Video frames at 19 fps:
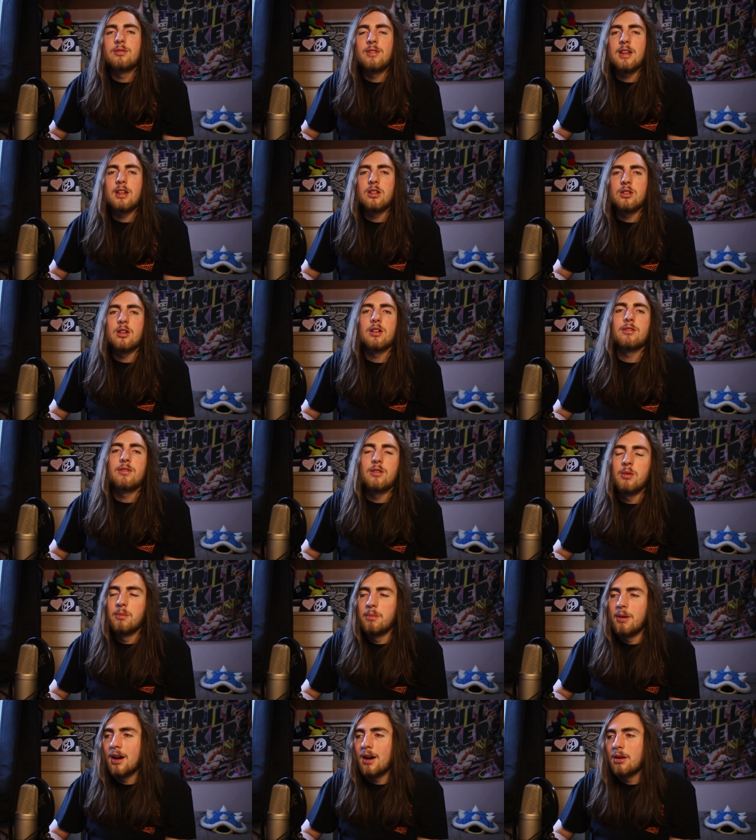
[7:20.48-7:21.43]
Vegan Junk
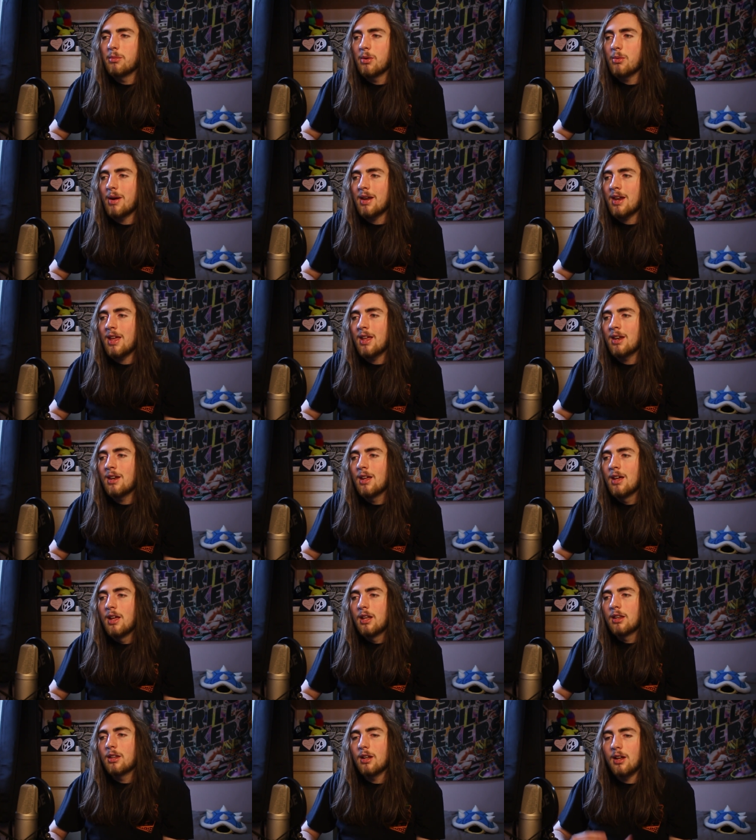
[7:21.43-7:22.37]
Food Bar, and we went in,
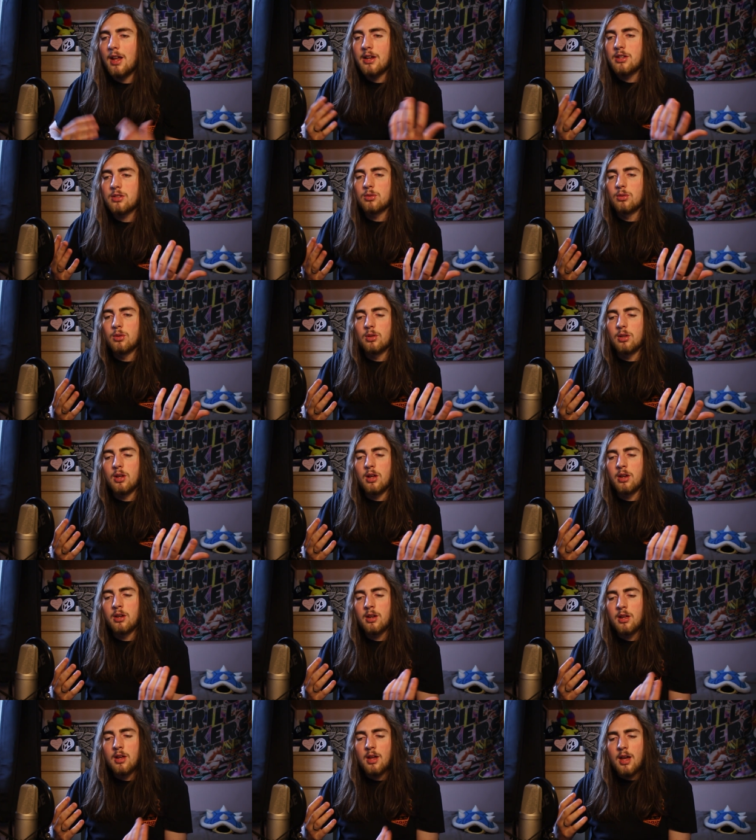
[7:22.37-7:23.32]
the lights were all
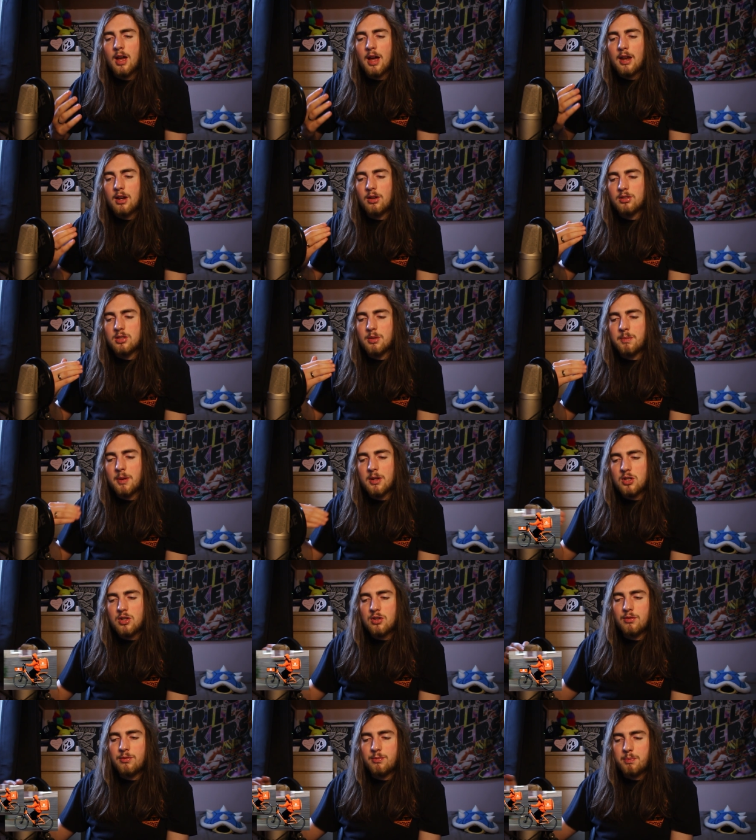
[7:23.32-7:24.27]
on, and there was a
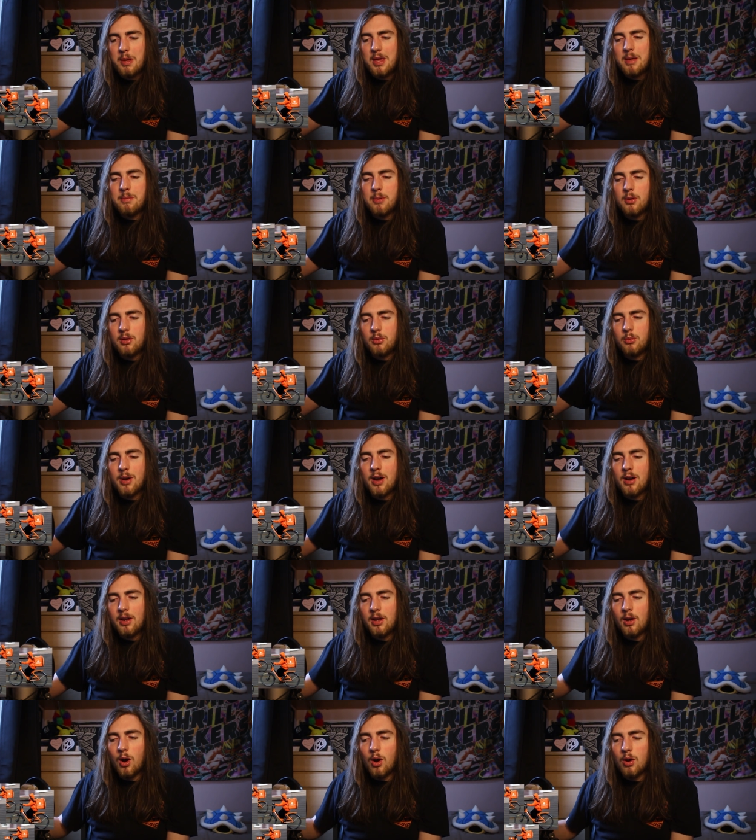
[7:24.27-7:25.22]
bunch of people
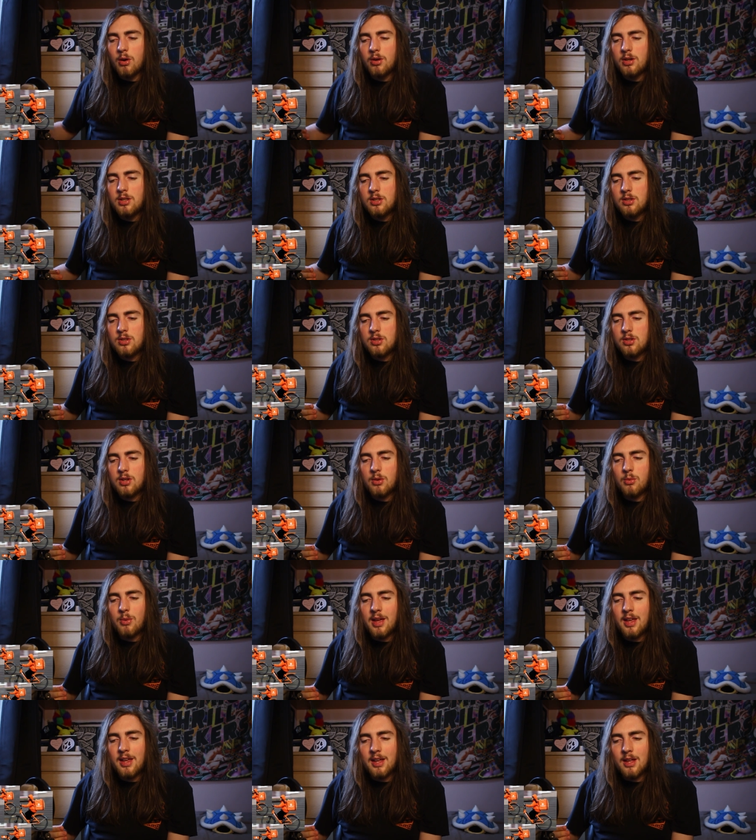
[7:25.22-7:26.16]
wearing orange,
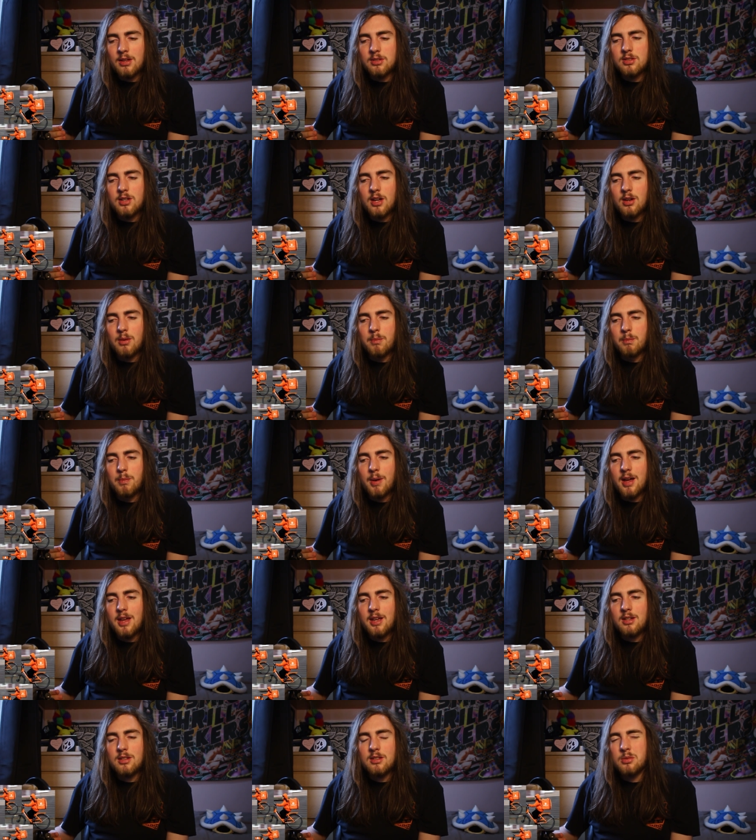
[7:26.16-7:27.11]
waiting outside on
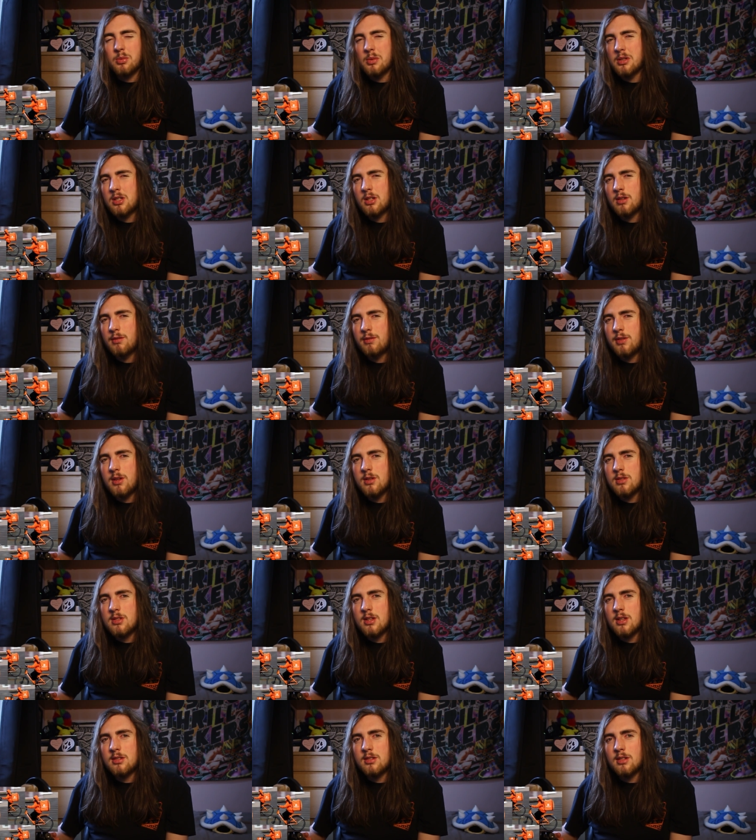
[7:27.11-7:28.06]
bikes, which
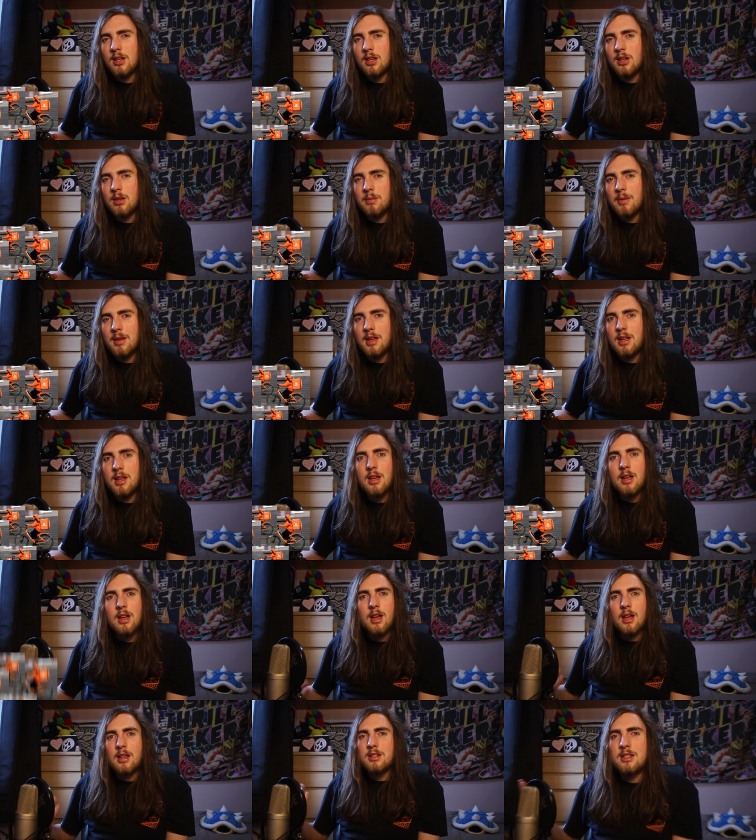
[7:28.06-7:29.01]
confused us a little bit.
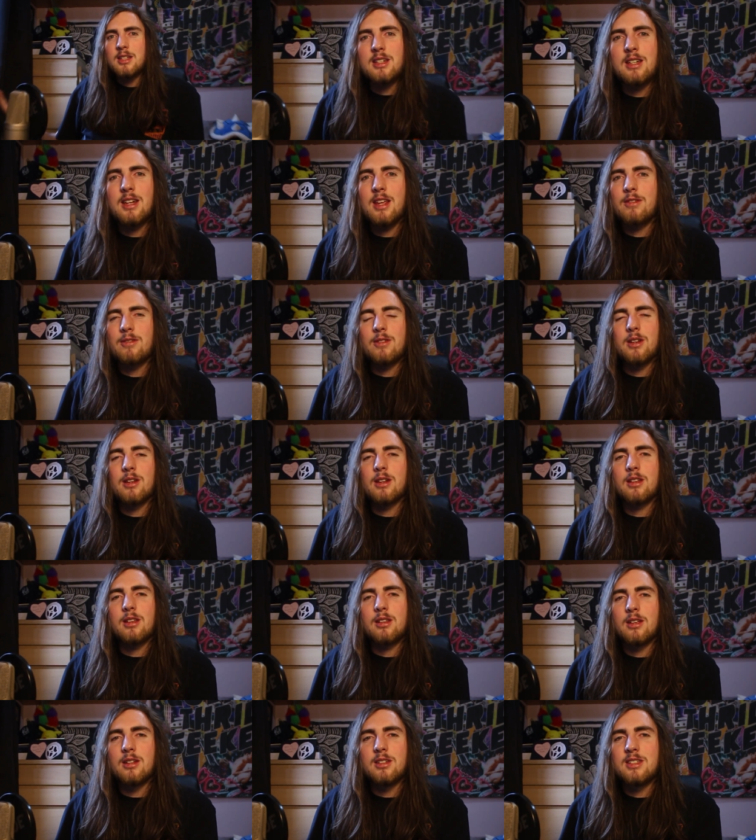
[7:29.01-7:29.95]
Didn't
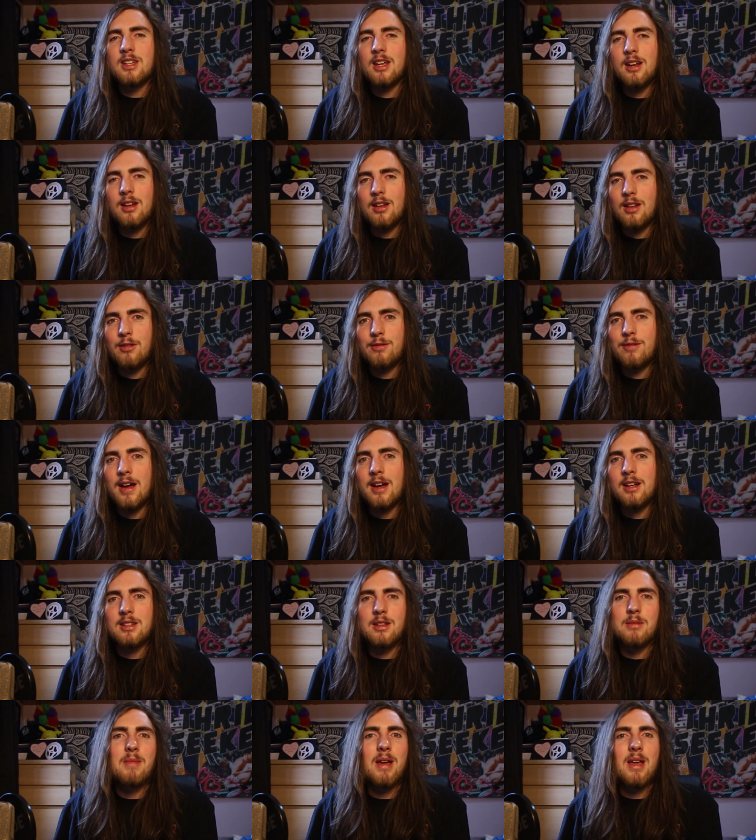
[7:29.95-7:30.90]
even consider the
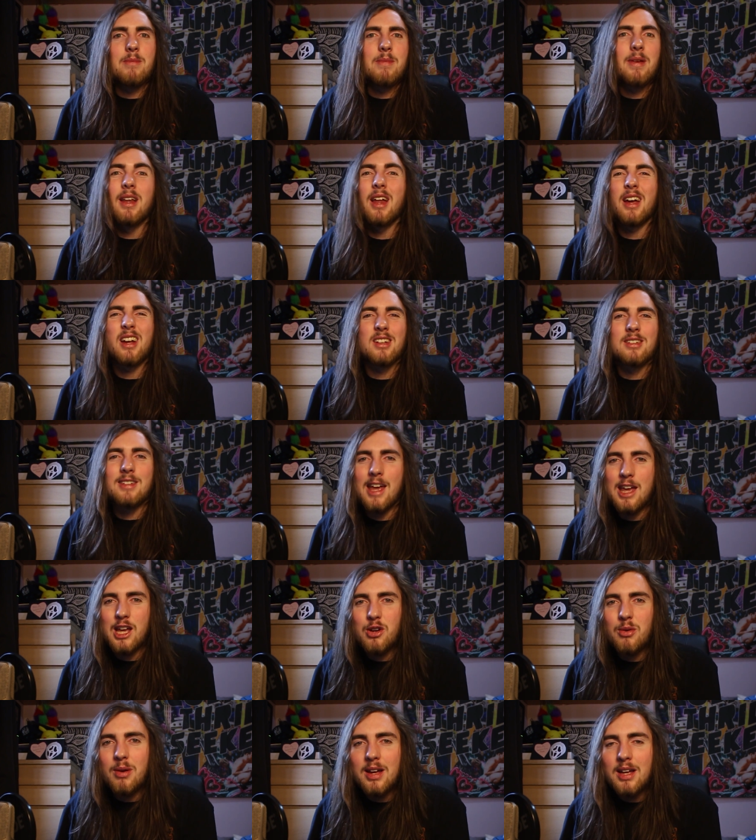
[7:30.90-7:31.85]
fact it may be like a
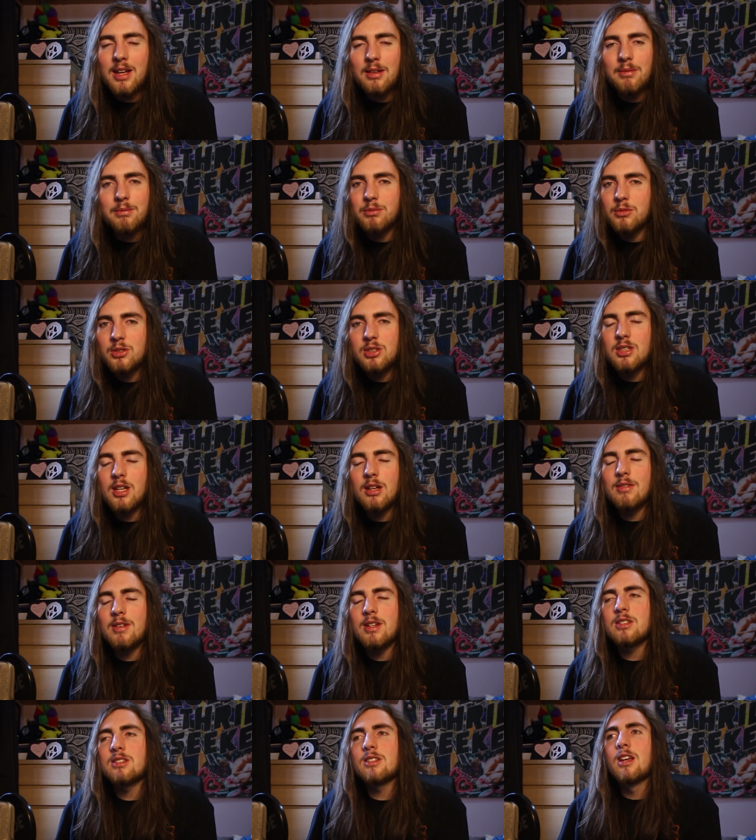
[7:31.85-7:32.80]
takeaway
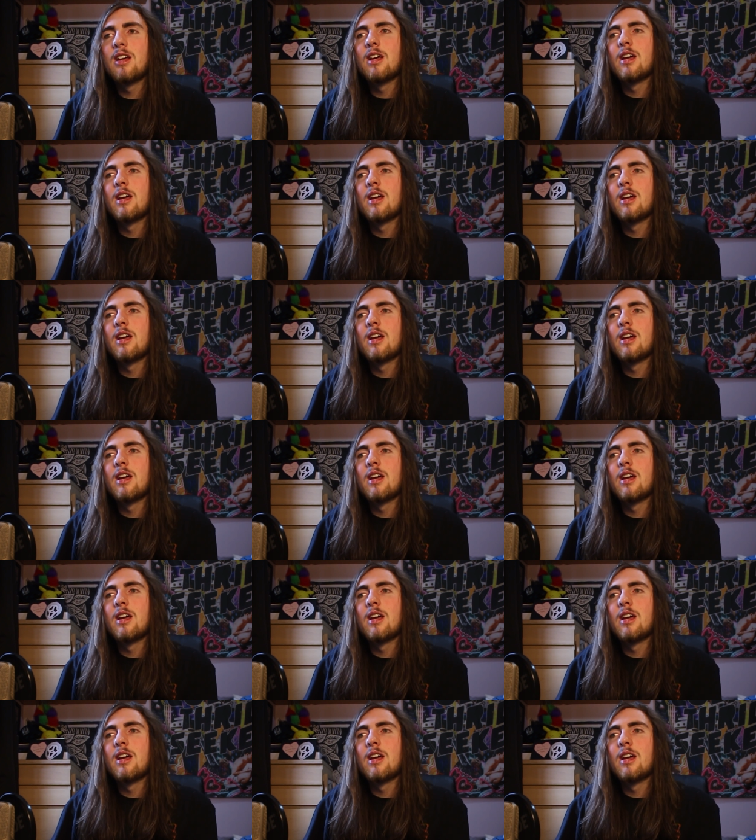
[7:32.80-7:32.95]
service.